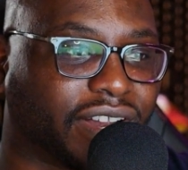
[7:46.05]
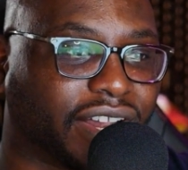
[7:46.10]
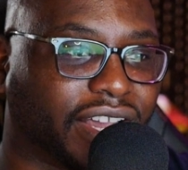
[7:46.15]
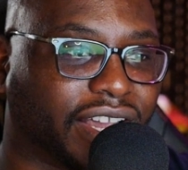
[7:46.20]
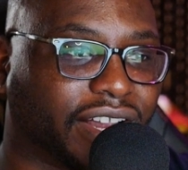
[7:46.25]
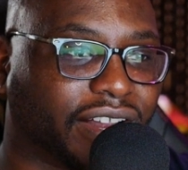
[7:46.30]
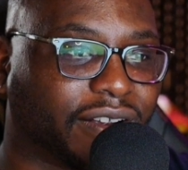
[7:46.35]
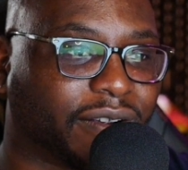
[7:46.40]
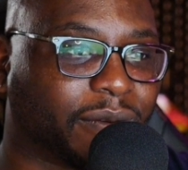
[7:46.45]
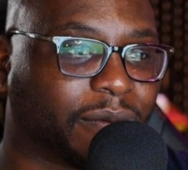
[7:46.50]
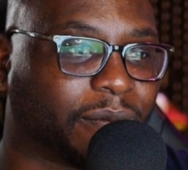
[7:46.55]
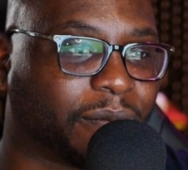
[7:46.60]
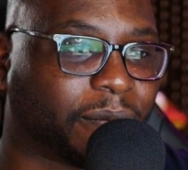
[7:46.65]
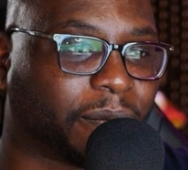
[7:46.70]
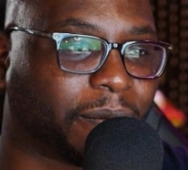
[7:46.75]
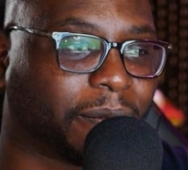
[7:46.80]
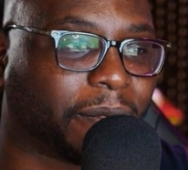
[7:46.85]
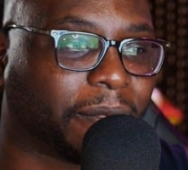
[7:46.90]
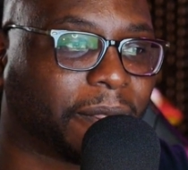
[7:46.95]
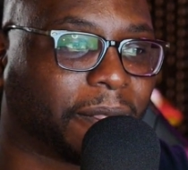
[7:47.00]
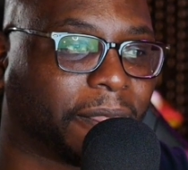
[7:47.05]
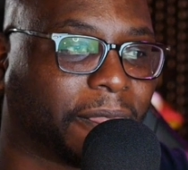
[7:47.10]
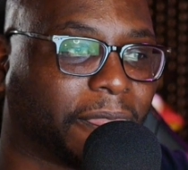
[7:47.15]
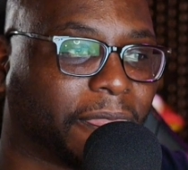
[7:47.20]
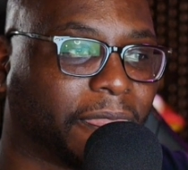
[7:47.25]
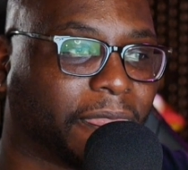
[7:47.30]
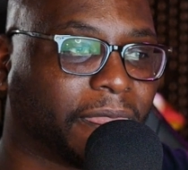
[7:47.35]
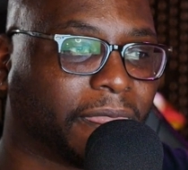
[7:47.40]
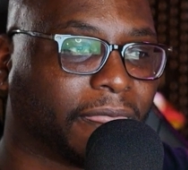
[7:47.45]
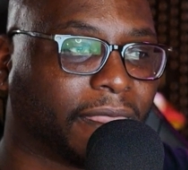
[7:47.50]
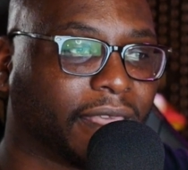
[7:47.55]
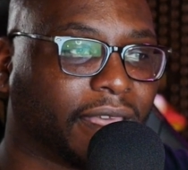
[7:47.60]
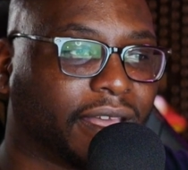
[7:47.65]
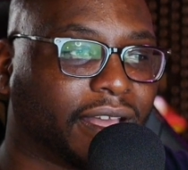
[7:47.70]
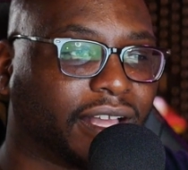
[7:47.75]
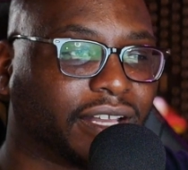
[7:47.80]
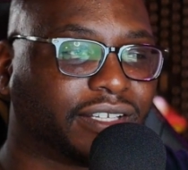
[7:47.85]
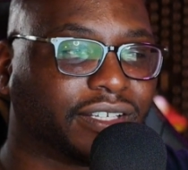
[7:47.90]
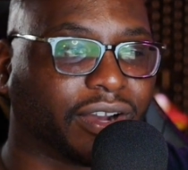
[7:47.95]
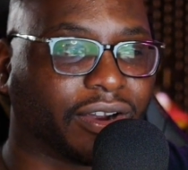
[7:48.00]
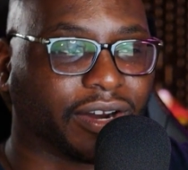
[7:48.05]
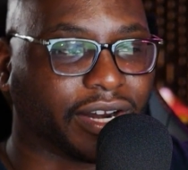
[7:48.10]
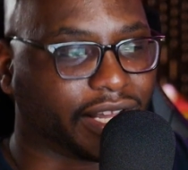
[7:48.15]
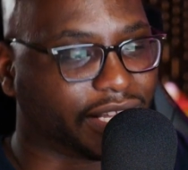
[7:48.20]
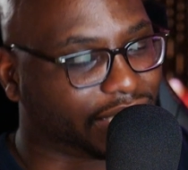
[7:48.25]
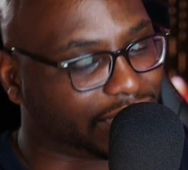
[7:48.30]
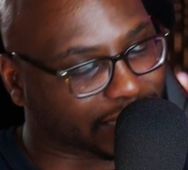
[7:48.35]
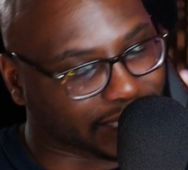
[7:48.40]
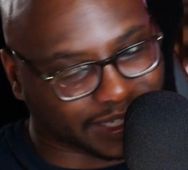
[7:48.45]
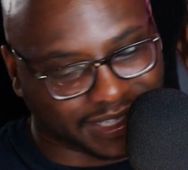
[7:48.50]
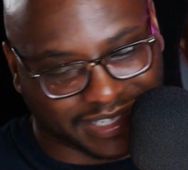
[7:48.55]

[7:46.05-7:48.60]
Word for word: here. Darn it.